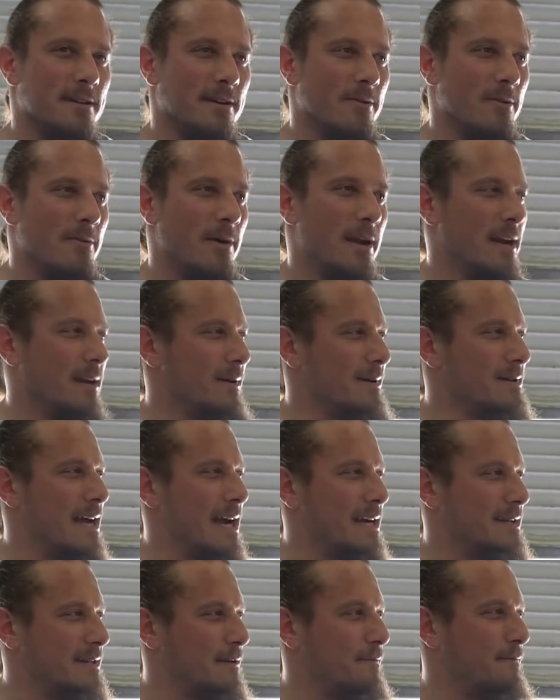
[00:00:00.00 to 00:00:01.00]
So what we want to do is
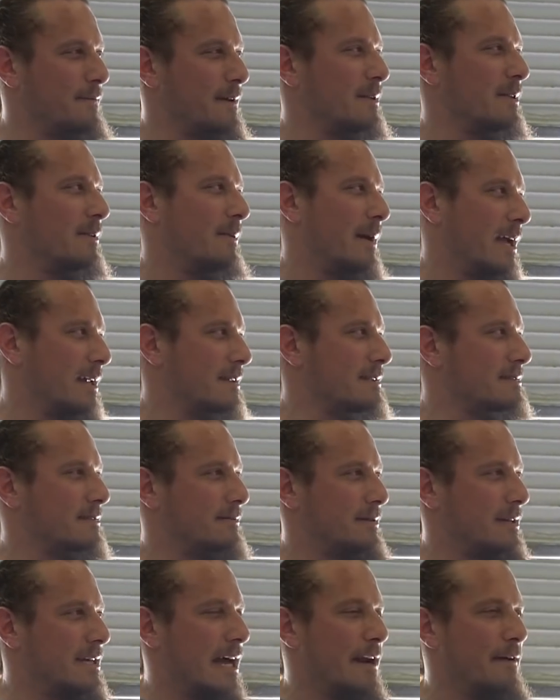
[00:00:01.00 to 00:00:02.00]
actually feel the weight,
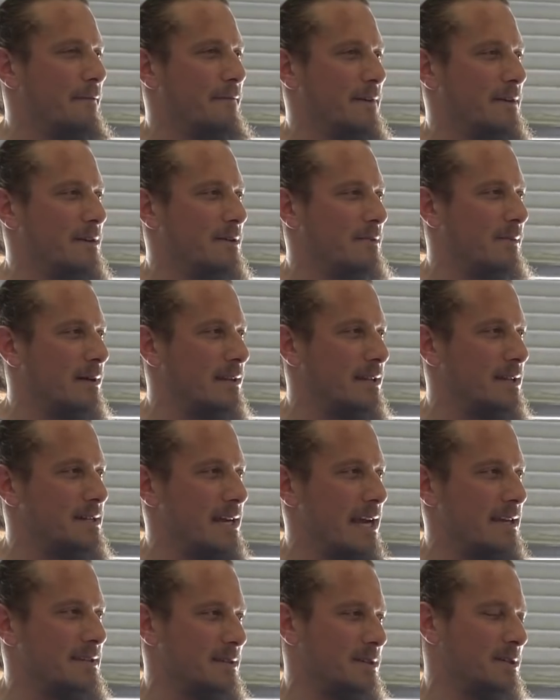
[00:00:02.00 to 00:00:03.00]
so we kind of feel what the
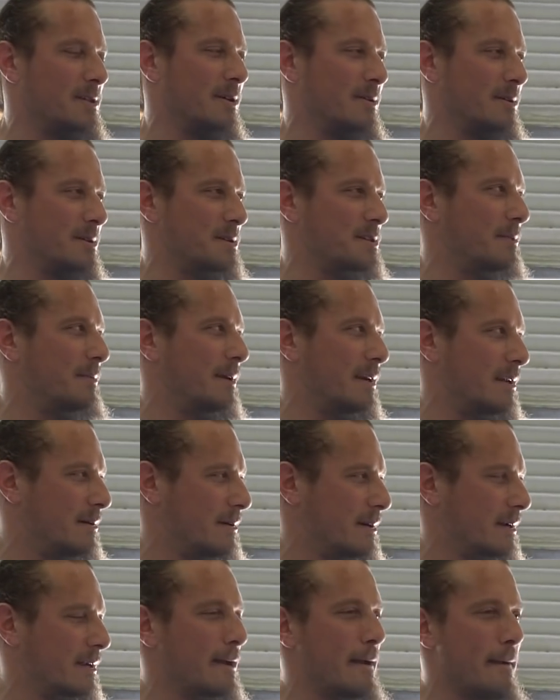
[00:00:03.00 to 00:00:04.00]
chest and shoulders should be
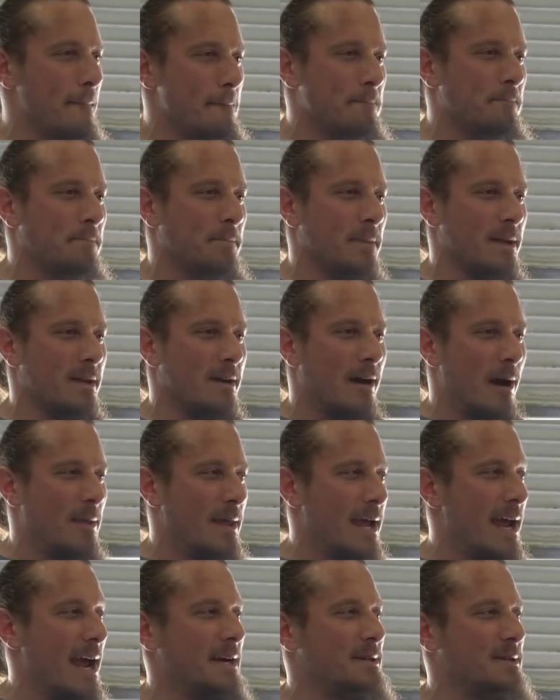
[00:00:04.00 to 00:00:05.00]
doing. Are
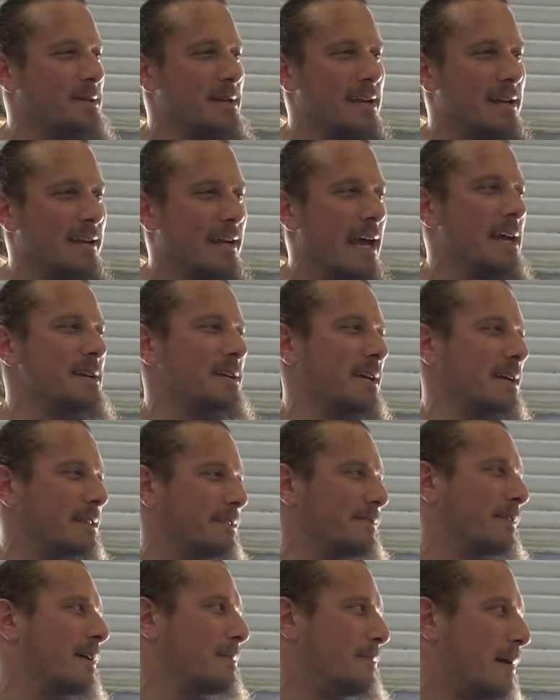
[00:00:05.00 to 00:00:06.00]
they actually engaging
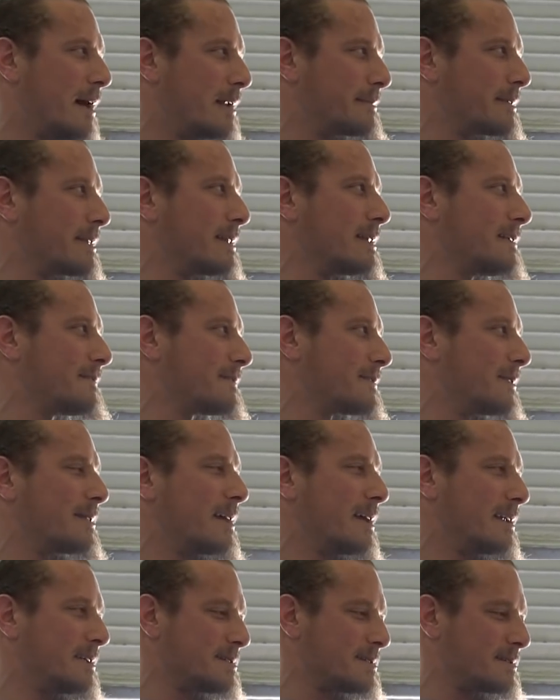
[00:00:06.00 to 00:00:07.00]
at the very bottom of the lift, or are
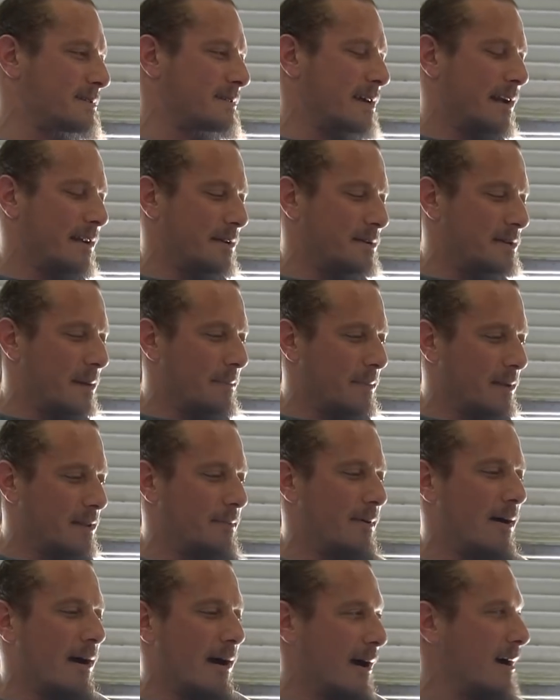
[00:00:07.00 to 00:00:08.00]
they just kind of dumping
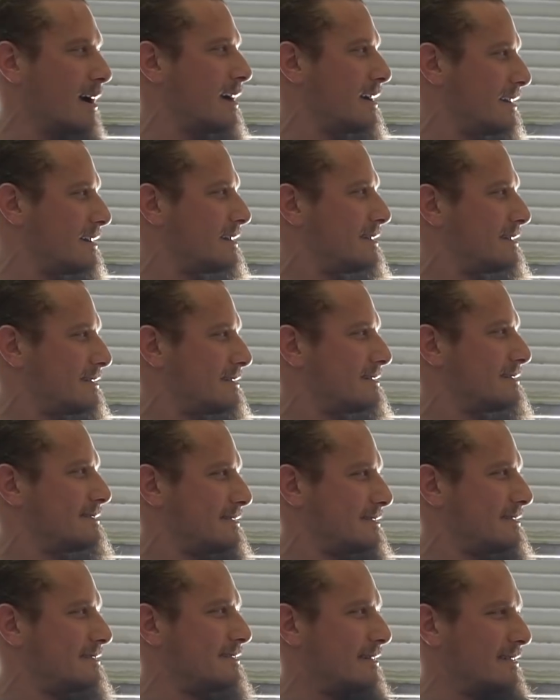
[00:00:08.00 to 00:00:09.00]
the bar
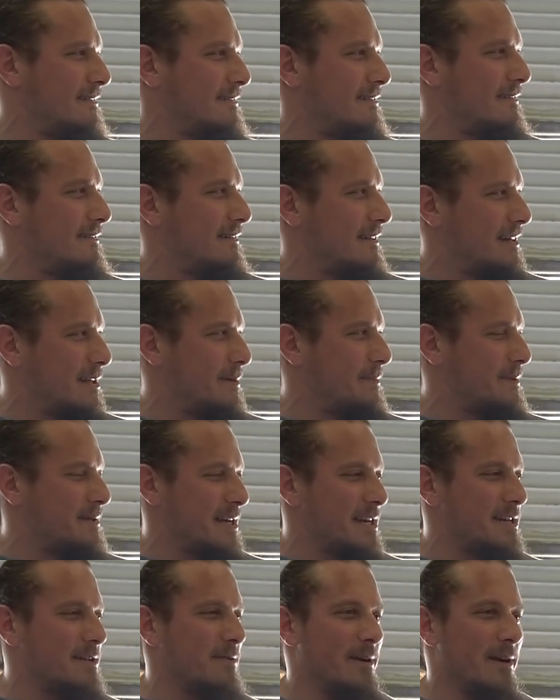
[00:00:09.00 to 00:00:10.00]
into the
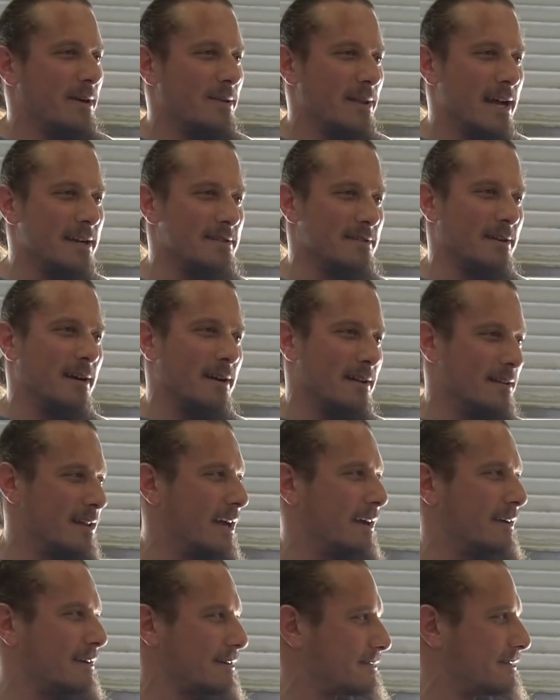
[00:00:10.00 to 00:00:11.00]
position where your legs are going to
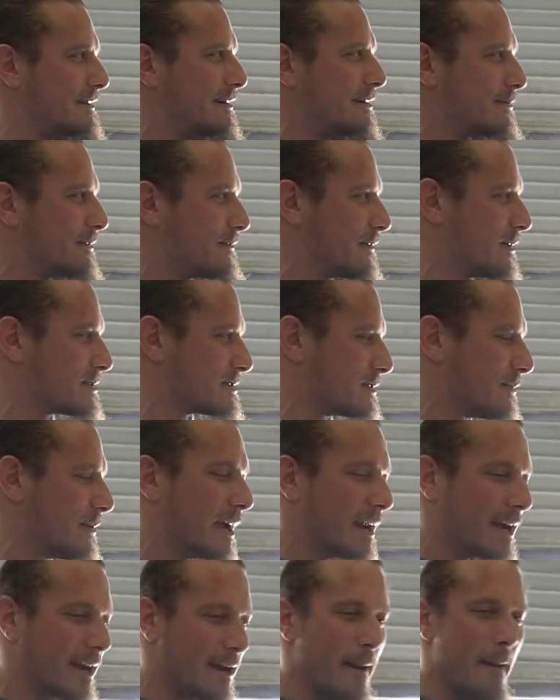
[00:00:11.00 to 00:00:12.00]
reverse the
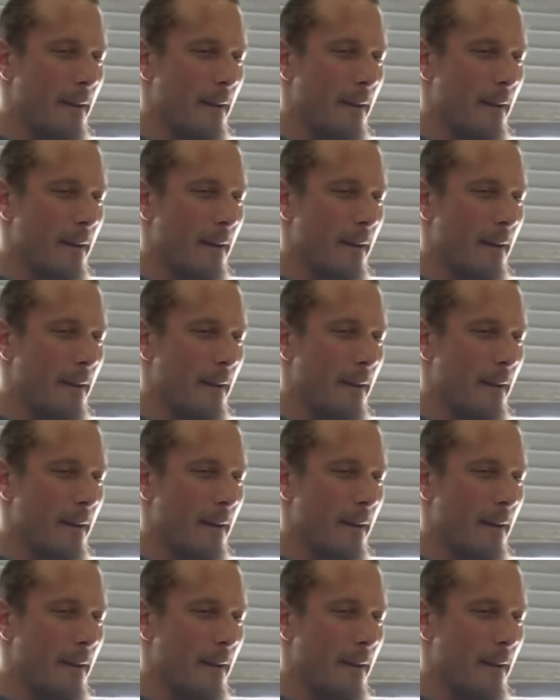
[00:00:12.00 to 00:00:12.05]
weight?